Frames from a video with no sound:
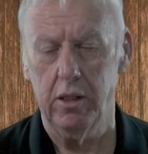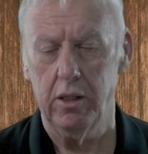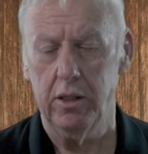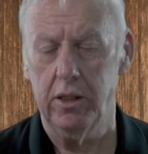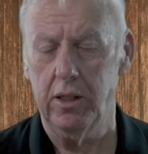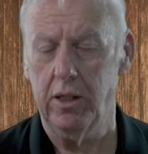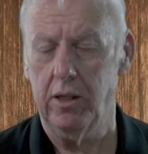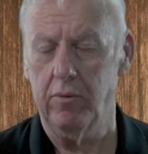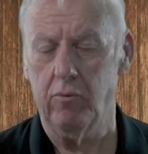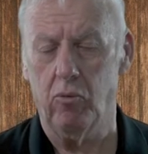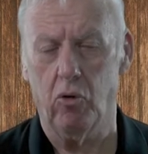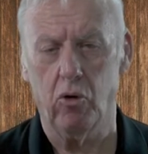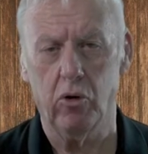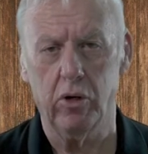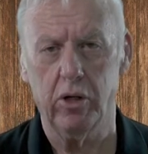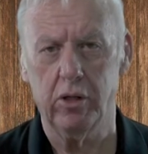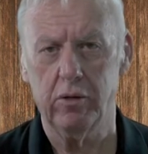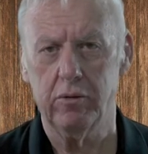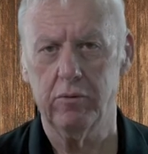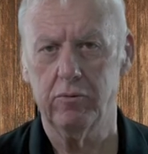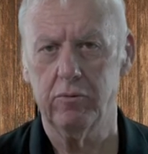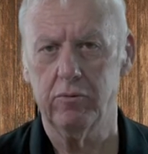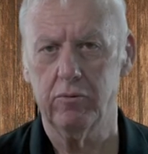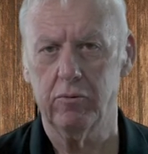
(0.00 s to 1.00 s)
The
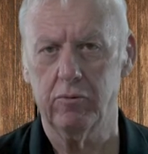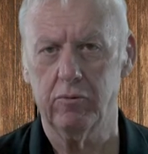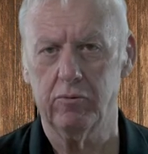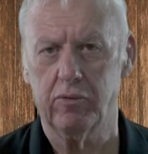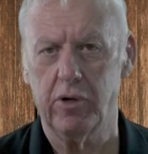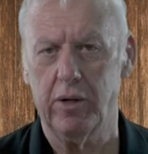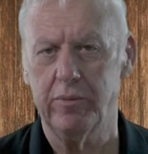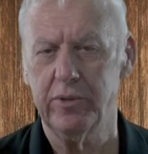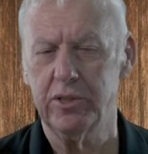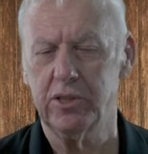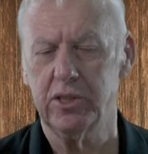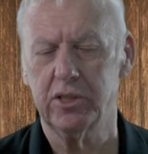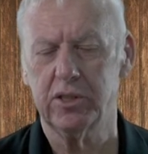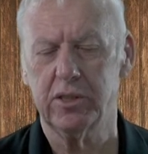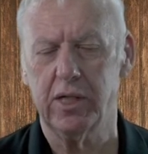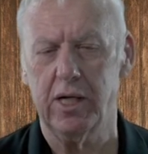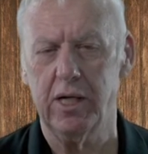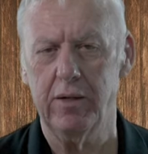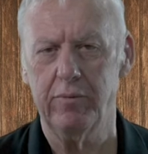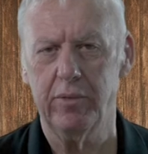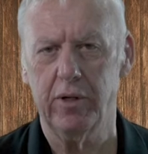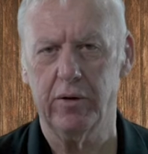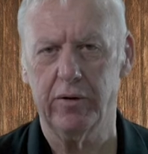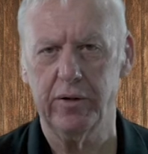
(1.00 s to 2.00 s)
more premises
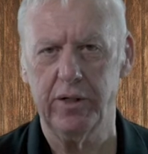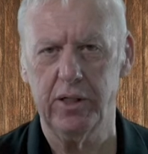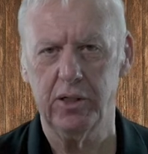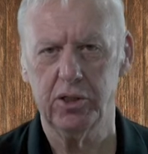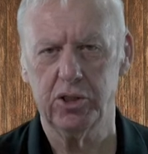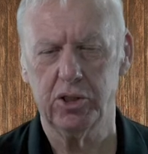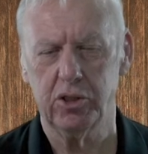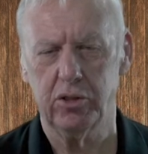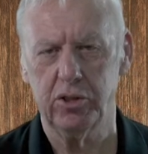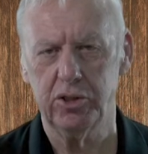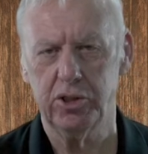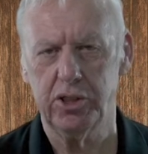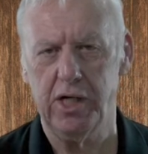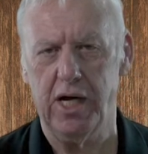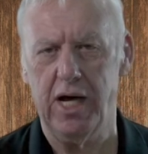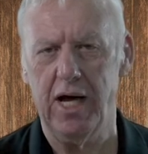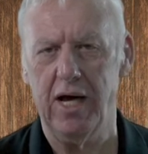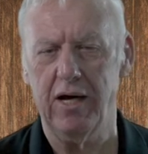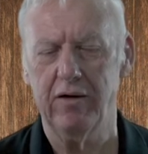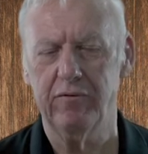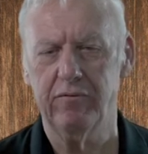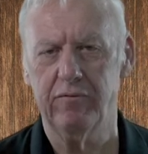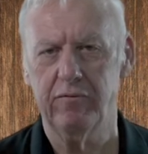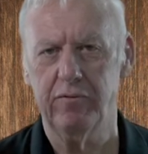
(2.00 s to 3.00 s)
liability insurance you
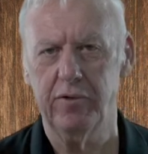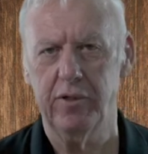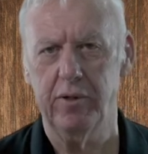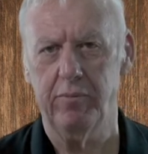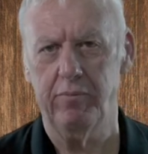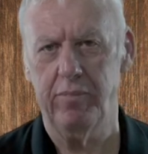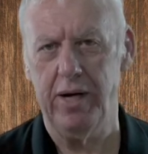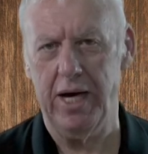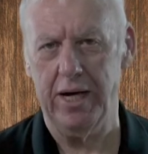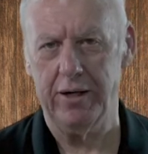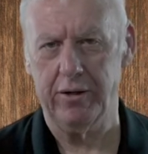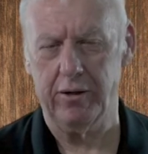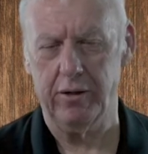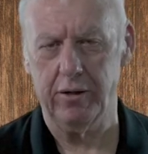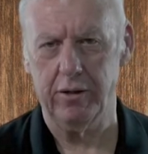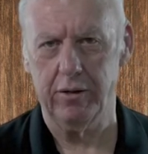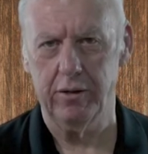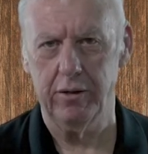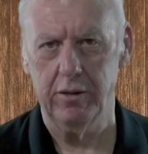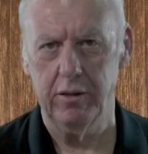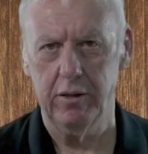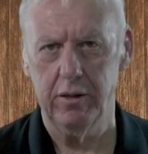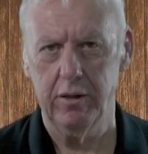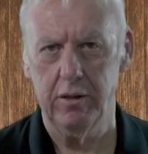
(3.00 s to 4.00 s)
have, the better.
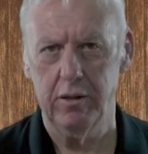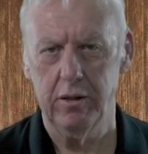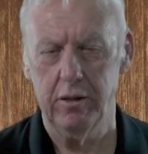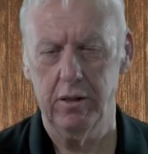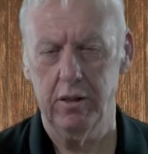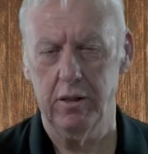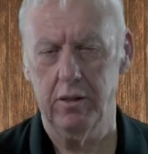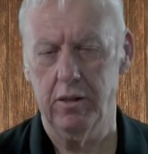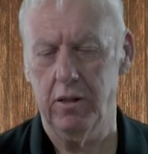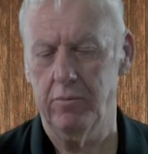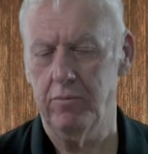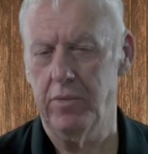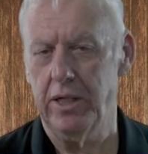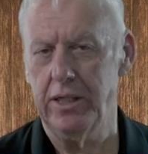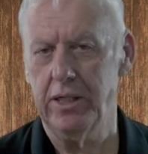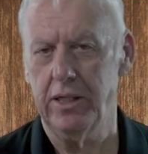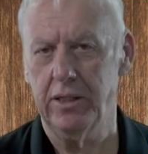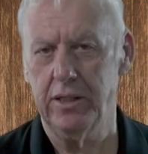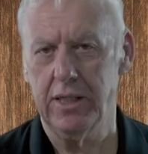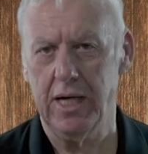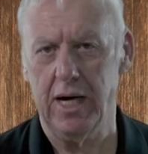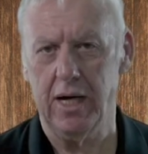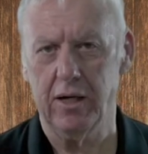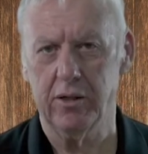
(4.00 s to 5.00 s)
A
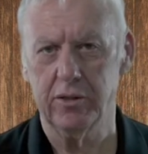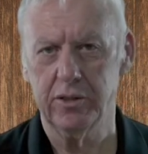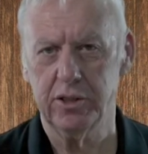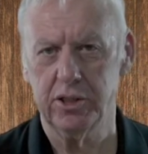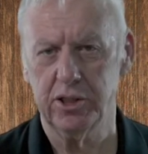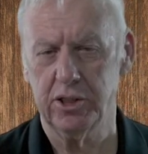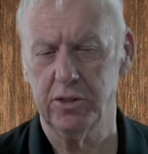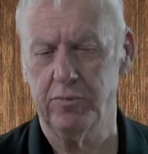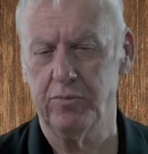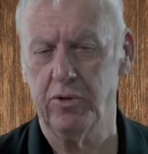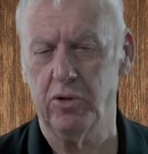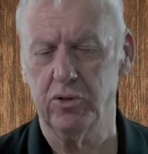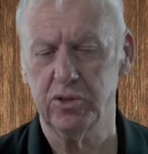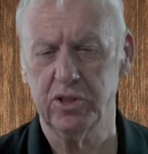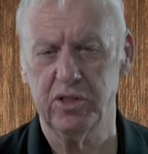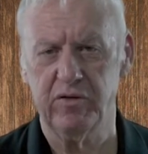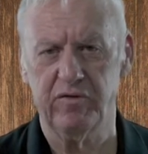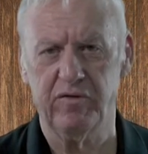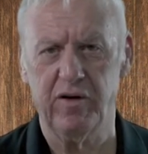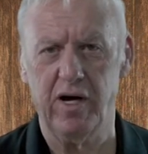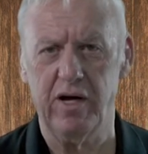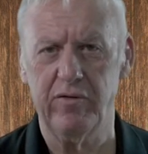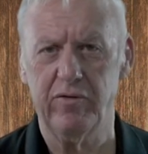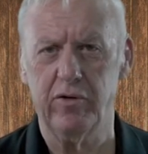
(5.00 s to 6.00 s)
million dollars as opposed to
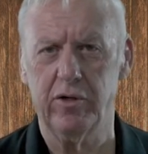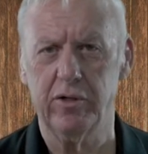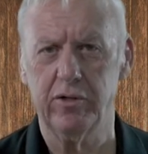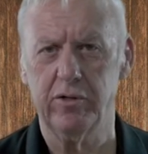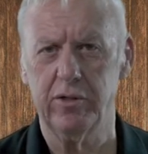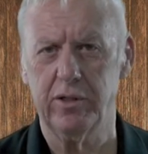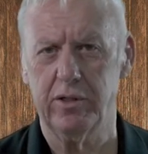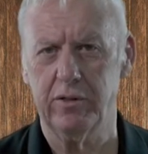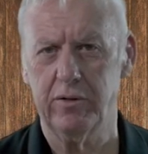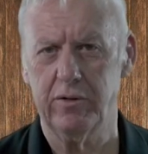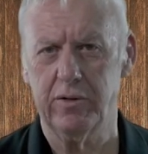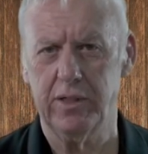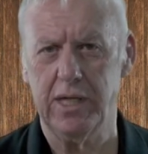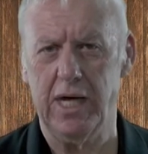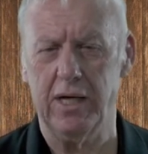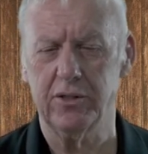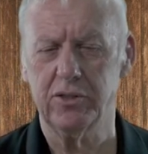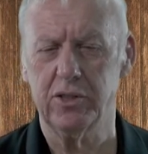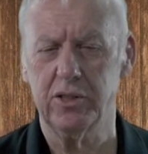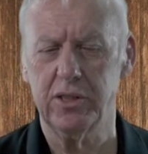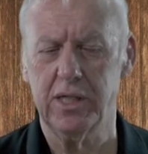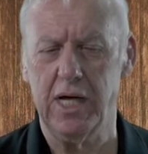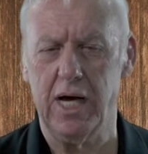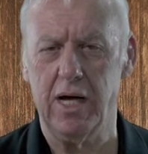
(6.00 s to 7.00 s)
five hundred
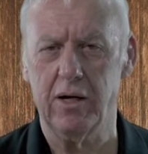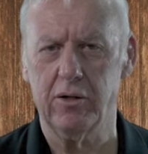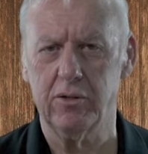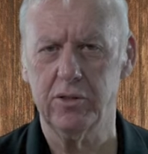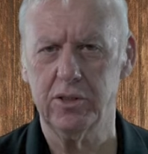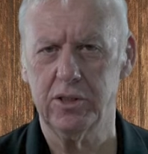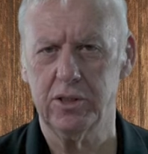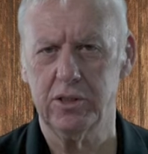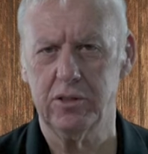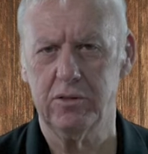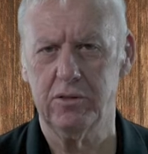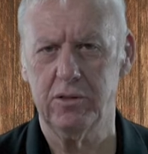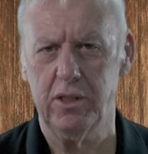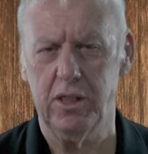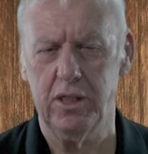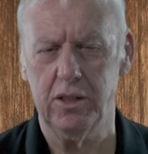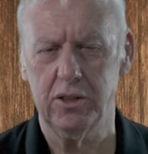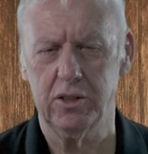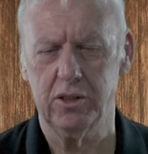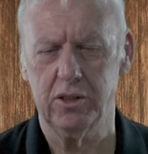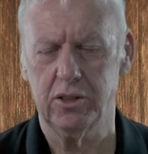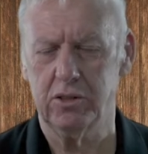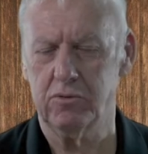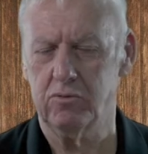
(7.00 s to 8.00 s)
thousand dollars
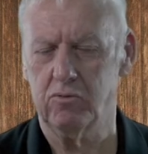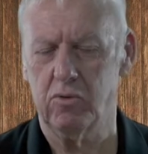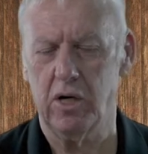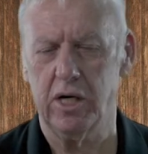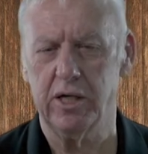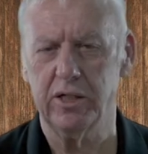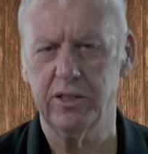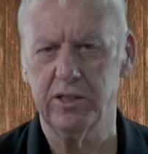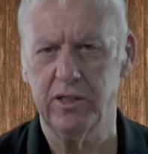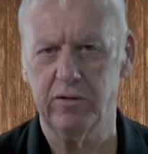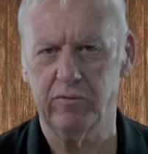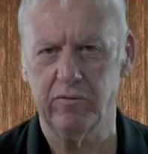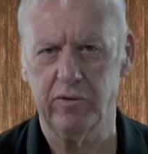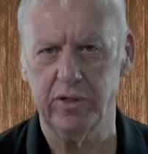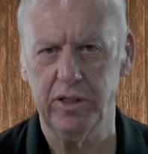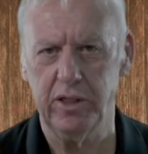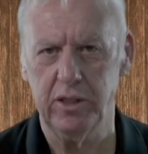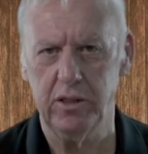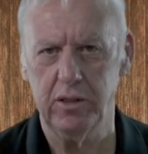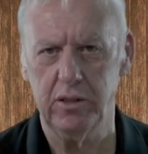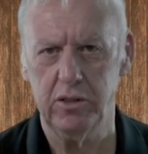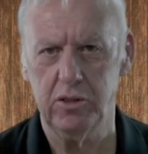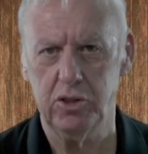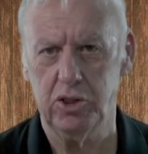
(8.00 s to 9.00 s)
is
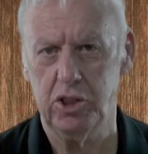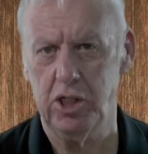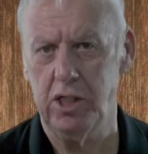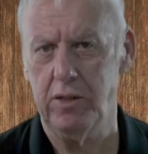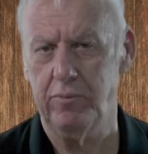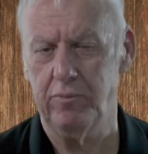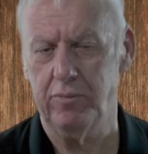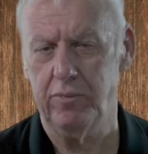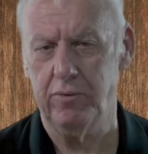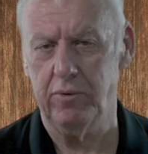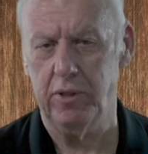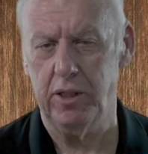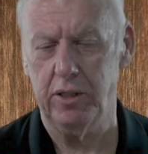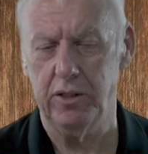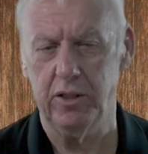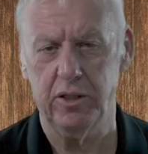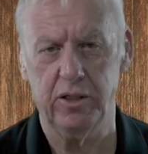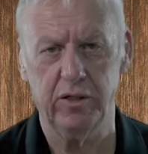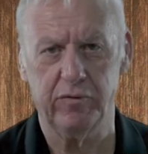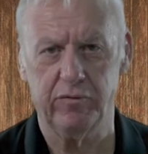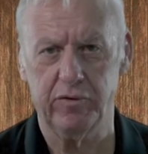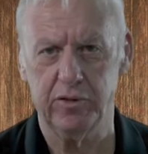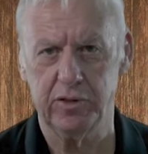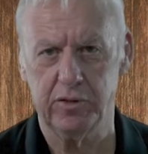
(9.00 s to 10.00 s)
relatively cheap in the
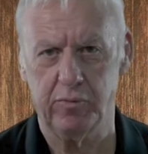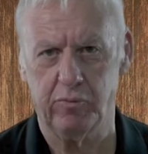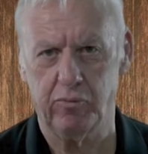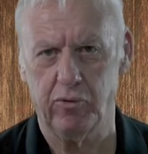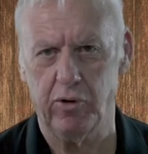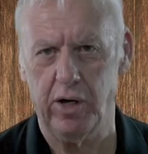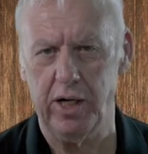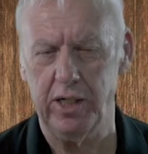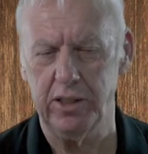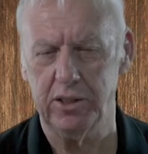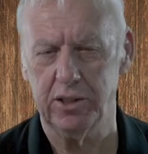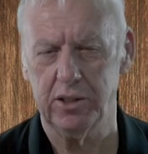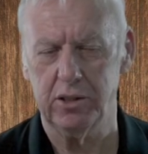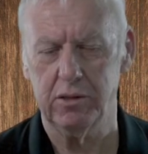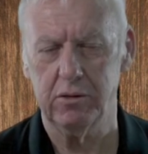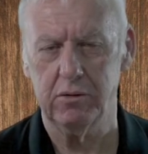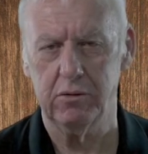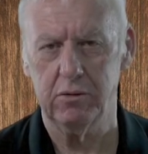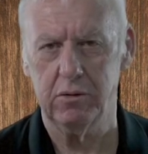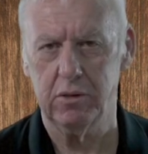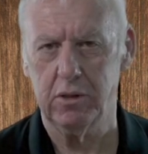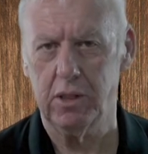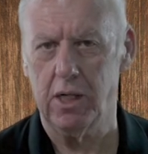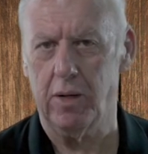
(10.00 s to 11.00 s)
difference of price,
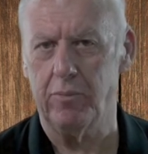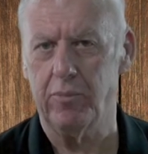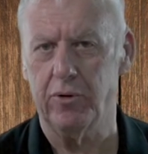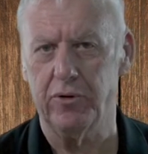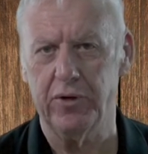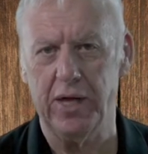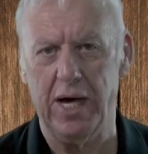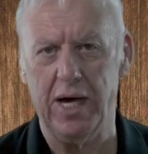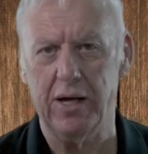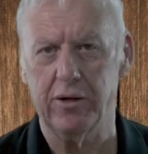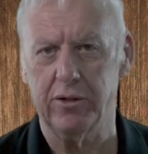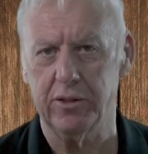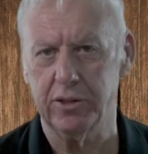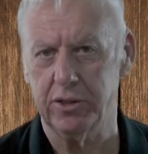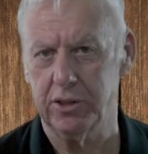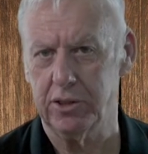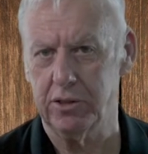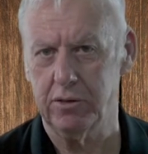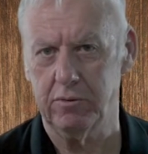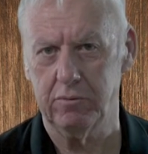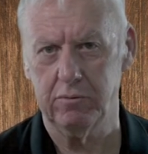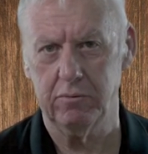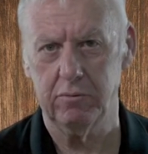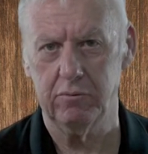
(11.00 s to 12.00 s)
a couple dollars,